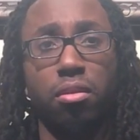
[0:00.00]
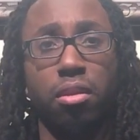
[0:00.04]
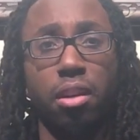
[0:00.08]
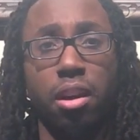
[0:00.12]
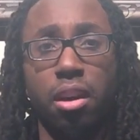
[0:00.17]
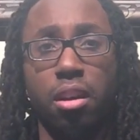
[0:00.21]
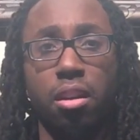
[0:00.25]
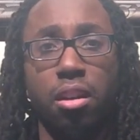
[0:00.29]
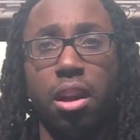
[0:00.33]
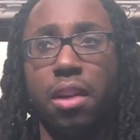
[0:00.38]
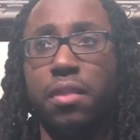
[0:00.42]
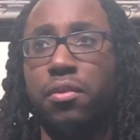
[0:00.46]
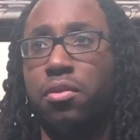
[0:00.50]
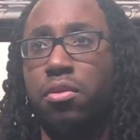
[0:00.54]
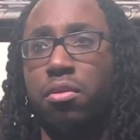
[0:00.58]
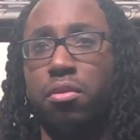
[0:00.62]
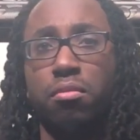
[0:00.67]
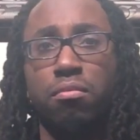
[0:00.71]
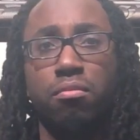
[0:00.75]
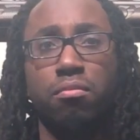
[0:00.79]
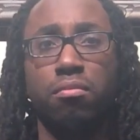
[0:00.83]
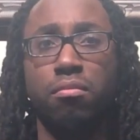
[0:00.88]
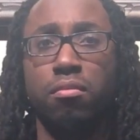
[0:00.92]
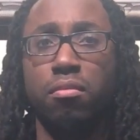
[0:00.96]
hell,
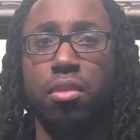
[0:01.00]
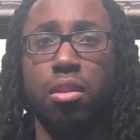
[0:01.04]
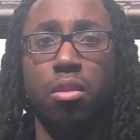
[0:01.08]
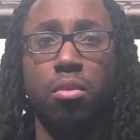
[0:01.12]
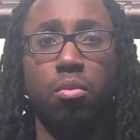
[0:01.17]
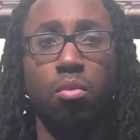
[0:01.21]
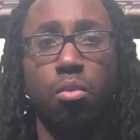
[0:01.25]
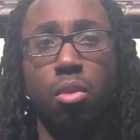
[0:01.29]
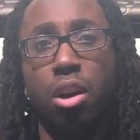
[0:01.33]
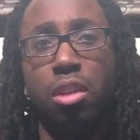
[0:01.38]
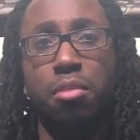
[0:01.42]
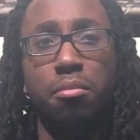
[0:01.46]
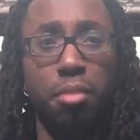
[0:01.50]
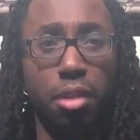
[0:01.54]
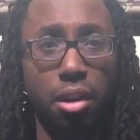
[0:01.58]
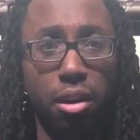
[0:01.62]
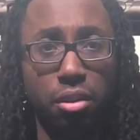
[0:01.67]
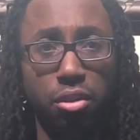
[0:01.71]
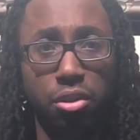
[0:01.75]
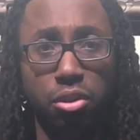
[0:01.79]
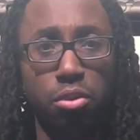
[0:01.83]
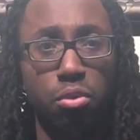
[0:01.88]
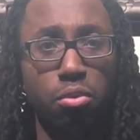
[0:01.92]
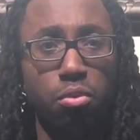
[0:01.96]
after 1
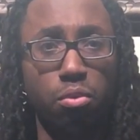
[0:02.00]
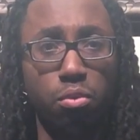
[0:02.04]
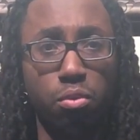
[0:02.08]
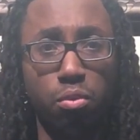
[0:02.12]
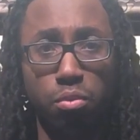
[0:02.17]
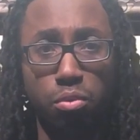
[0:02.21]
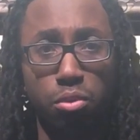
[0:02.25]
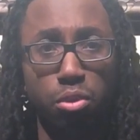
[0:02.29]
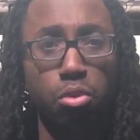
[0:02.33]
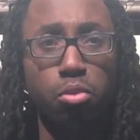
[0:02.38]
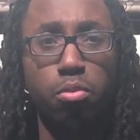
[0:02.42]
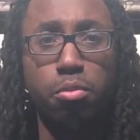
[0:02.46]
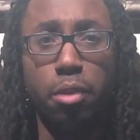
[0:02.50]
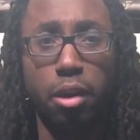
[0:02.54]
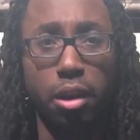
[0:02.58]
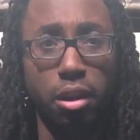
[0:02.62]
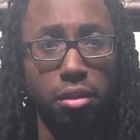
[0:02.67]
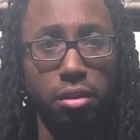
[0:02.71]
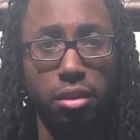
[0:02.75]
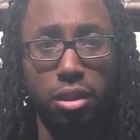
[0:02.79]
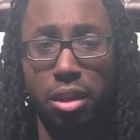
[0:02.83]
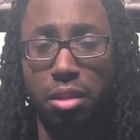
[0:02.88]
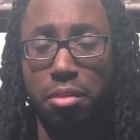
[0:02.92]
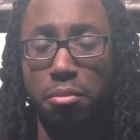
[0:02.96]
month, two
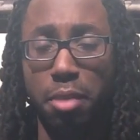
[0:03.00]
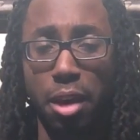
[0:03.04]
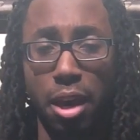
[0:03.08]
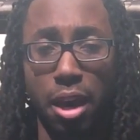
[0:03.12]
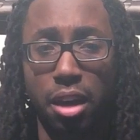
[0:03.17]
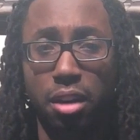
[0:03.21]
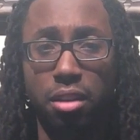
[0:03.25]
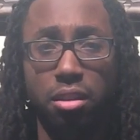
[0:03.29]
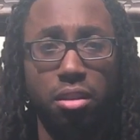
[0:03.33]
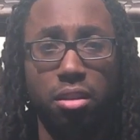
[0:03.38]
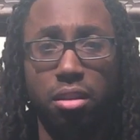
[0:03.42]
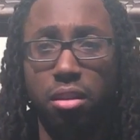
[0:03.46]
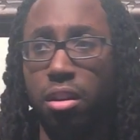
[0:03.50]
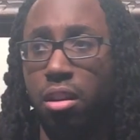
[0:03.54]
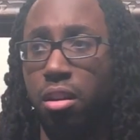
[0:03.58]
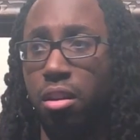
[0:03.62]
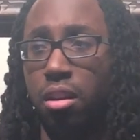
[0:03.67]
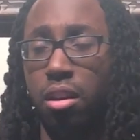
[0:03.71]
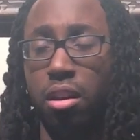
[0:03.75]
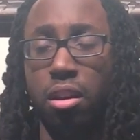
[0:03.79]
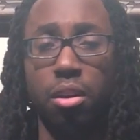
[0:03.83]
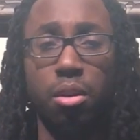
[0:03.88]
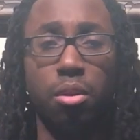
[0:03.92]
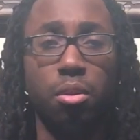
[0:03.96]
months at max,
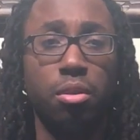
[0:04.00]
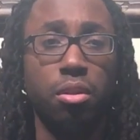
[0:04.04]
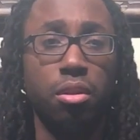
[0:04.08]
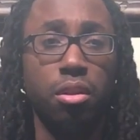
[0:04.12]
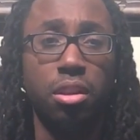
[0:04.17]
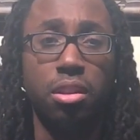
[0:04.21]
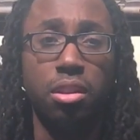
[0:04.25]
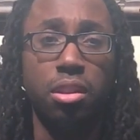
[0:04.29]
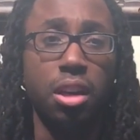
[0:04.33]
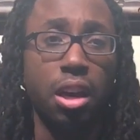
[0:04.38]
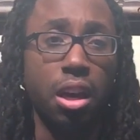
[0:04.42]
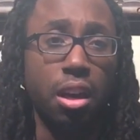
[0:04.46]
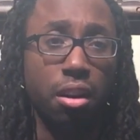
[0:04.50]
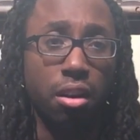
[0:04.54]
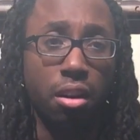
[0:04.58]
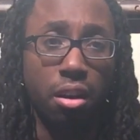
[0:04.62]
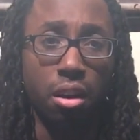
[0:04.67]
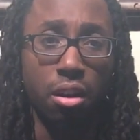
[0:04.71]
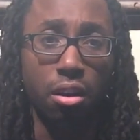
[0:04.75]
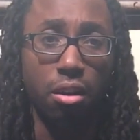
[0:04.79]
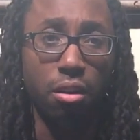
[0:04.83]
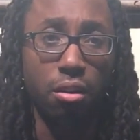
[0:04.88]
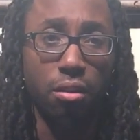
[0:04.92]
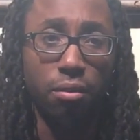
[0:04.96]
this gotta
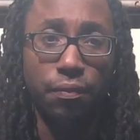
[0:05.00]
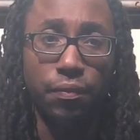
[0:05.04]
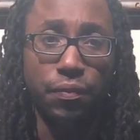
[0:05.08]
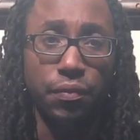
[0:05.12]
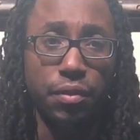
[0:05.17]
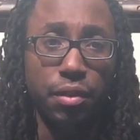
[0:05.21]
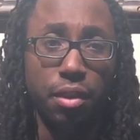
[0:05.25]
go.